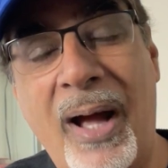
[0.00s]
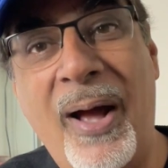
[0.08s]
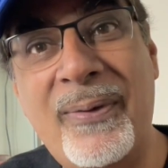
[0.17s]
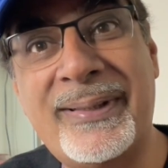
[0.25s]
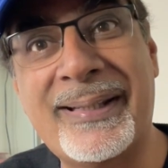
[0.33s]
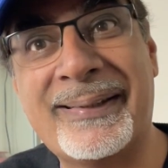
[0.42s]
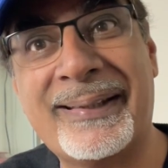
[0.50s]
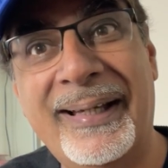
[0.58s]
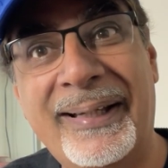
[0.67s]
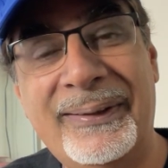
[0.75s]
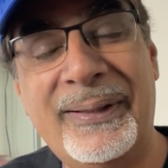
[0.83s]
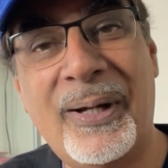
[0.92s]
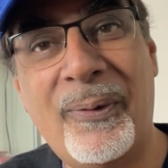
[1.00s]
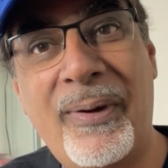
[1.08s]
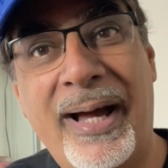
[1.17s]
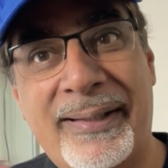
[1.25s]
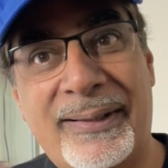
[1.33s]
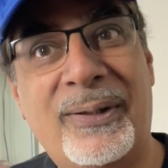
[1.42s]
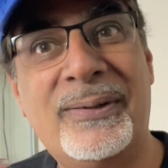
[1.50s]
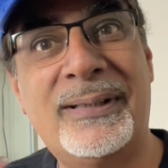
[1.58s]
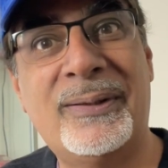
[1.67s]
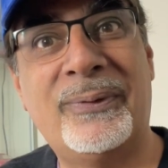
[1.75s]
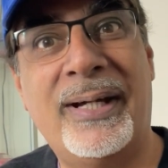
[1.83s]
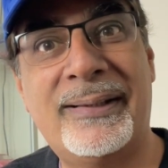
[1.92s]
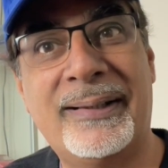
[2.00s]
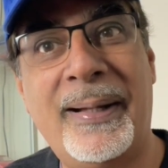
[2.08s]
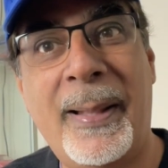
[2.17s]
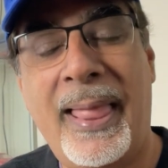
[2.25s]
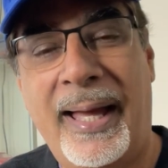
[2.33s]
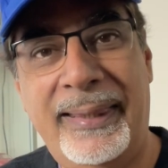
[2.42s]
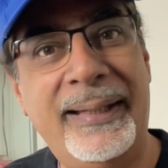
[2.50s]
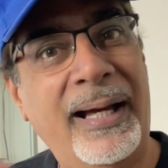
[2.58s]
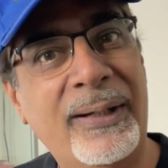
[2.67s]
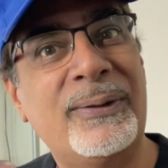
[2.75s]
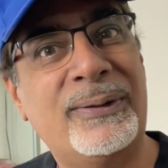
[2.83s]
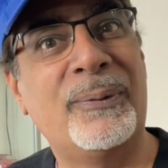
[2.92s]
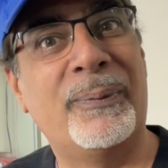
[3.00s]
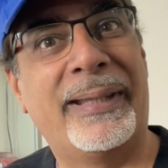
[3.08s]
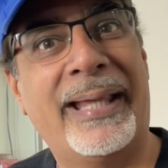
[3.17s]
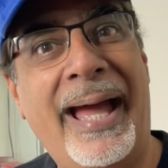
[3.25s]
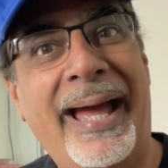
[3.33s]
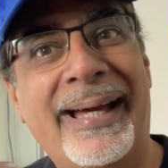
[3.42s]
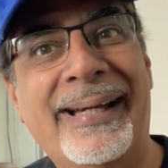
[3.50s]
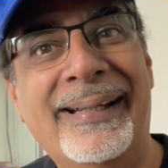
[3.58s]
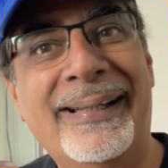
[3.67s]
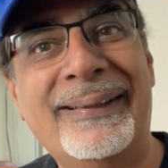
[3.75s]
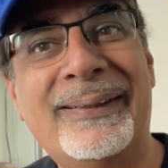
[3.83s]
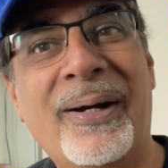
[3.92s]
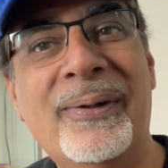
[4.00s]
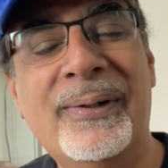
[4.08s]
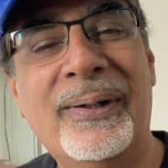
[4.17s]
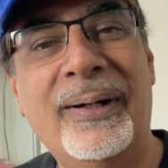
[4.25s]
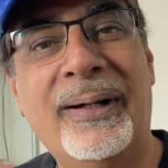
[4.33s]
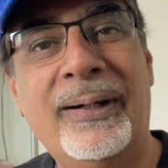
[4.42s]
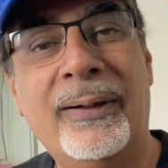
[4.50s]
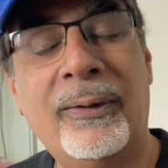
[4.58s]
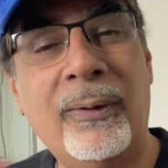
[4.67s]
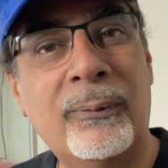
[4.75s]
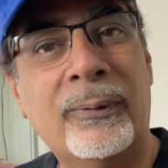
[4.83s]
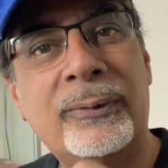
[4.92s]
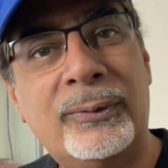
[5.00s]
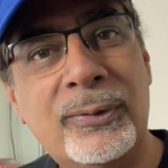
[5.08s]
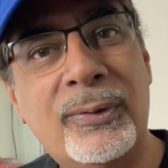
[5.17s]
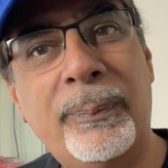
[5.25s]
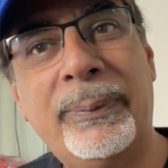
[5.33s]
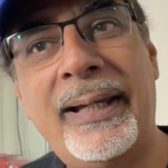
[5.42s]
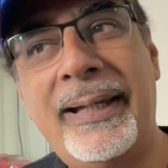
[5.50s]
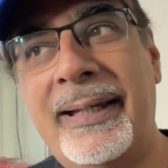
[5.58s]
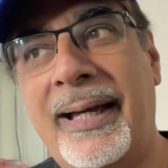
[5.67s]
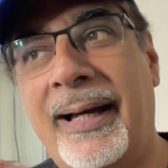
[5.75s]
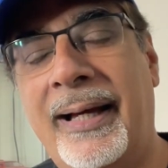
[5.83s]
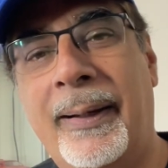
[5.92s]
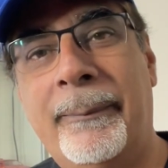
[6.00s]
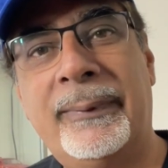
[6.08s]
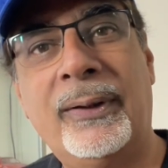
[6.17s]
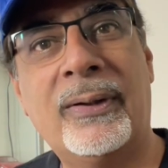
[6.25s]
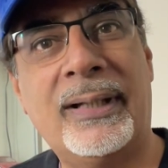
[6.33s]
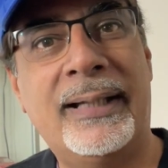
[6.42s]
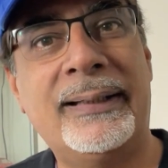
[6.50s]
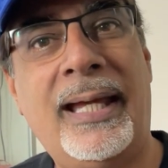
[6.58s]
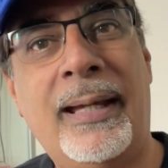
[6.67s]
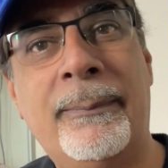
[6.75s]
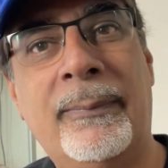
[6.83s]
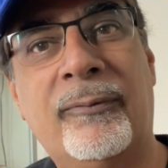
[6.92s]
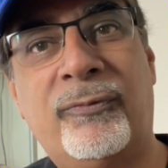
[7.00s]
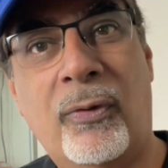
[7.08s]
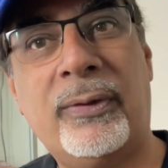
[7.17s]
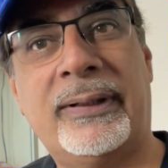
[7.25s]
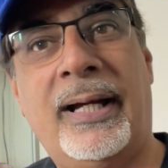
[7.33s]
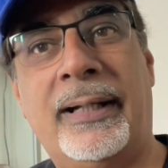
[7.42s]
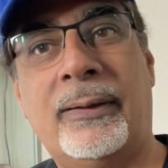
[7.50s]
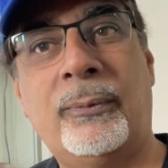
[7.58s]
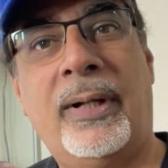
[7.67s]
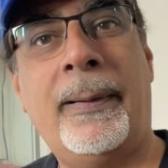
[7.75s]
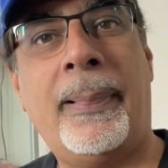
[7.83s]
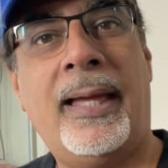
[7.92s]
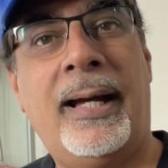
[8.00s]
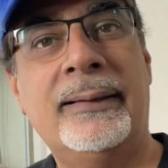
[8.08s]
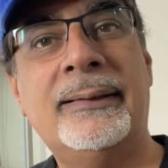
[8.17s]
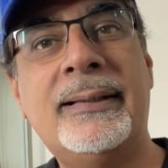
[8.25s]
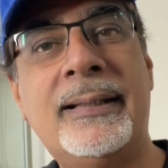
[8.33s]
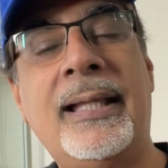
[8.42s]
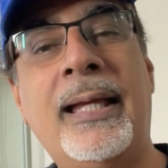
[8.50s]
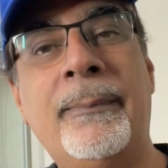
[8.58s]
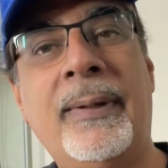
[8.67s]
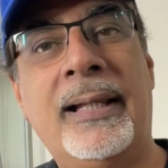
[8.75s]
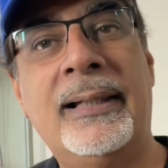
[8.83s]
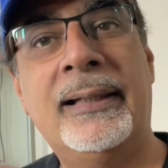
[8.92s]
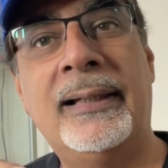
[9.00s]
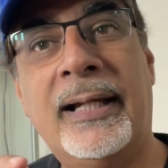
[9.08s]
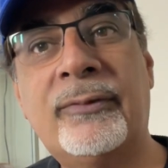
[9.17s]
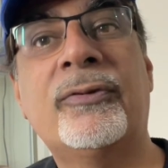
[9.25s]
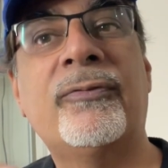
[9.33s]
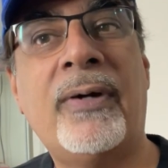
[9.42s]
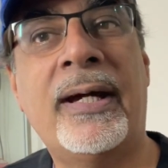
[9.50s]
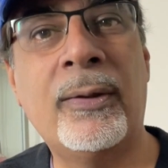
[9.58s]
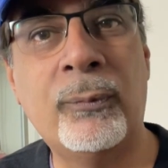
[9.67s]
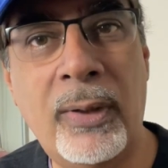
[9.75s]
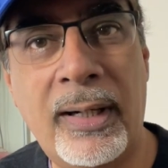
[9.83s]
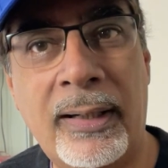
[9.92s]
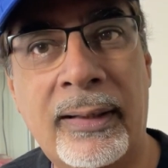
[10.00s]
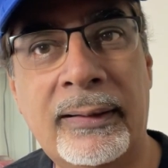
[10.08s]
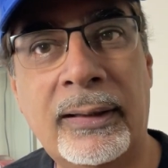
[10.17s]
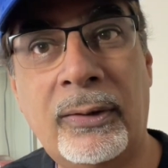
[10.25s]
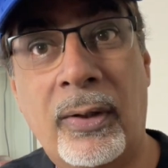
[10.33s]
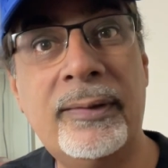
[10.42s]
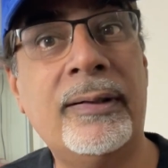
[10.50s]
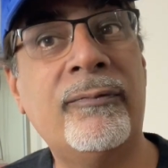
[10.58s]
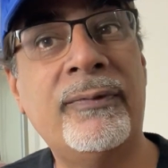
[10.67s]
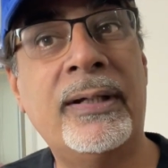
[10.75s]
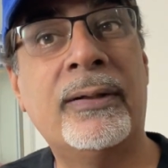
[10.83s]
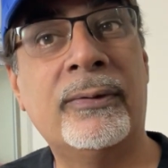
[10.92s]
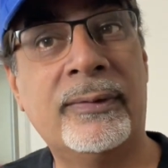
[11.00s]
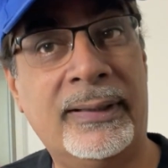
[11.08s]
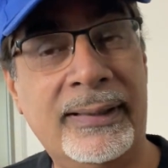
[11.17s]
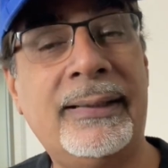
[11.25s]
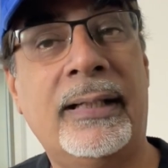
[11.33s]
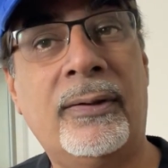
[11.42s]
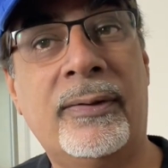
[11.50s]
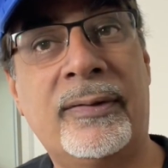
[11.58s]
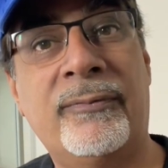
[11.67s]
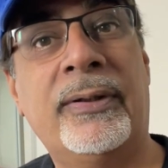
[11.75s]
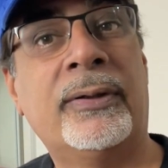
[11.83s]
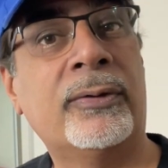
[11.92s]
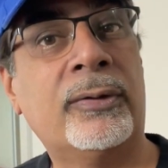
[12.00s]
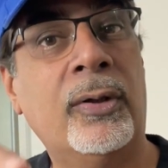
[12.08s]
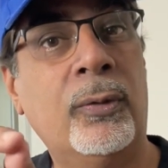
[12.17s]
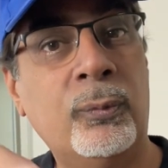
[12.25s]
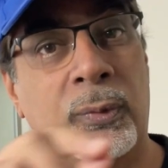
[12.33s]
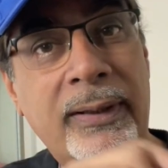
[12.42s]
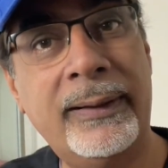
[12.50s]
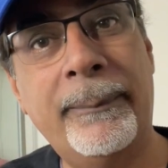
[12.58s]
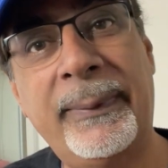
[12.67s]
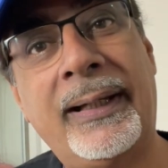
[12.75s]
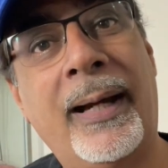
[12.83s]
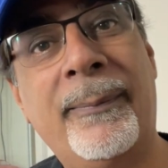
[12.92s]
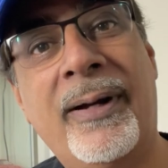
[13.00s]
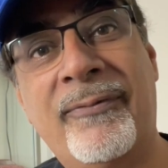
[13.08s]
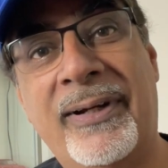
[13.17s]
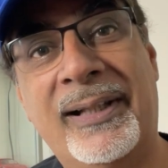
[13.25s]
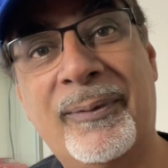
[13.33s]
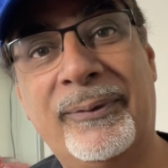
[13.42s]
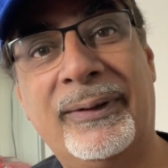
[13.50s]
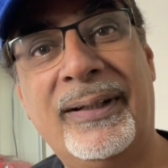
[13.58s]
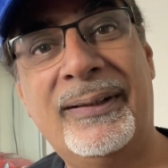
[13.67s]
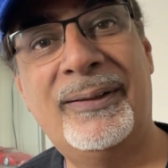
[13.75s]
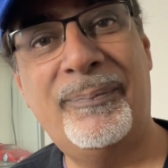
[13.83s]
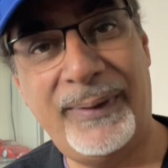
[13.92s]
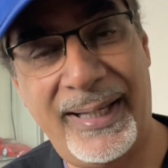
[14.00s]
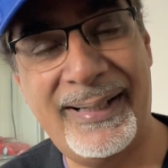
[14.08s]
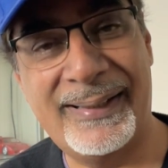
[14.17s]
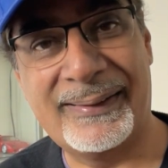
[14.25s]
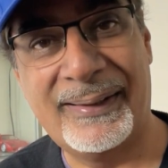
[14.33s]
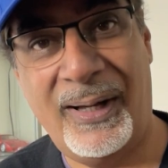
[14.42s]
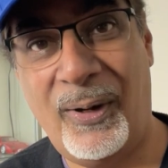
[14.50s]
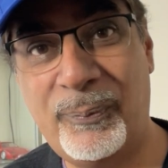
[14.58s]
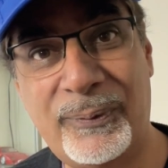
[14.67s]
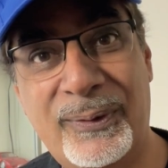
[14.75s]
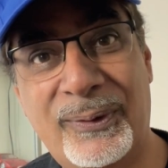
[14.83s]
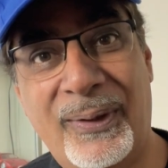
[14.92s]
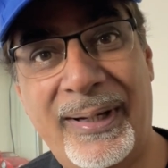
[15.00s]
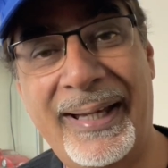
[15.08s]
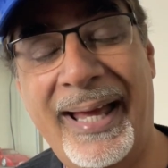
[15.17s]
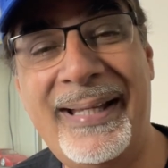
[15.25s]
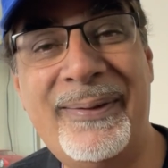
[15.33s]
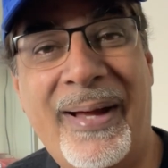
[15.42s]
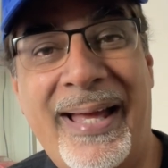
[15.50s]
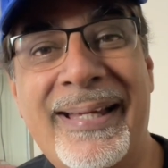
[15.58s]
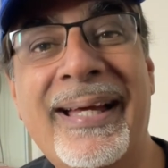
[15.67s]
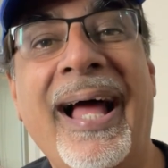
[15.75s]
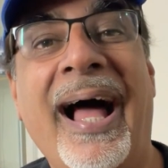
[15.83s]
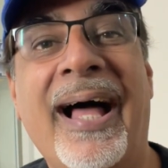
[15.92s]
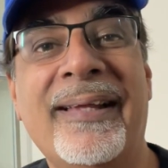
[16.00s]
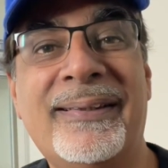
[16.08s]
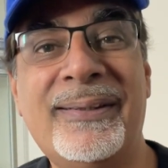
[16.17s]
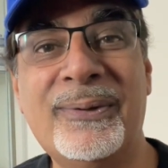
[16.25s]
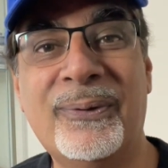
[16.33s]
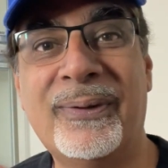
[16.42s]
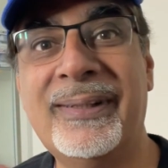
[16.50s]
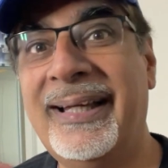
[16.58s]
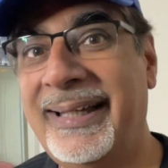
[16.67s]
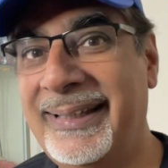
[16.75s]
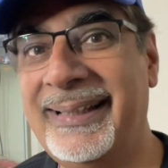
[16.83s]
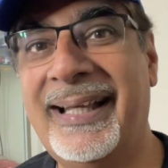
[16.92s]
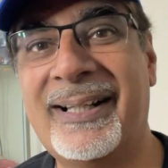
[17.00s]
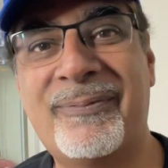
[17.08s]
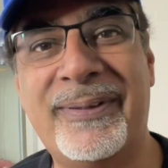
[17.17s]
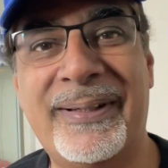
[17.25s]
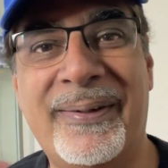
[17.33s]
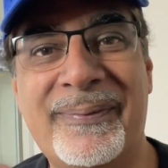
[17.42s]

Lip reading: Wow, says, you know what, as a content creator, I think I could do with that. So, do you play the online game Fortnite? Well, under the name Electrify the World, the concept vehicles, the Nissan concept vehicles, will become available to players. I hope you enjoy it. Anyway, I'll see you all in the next video.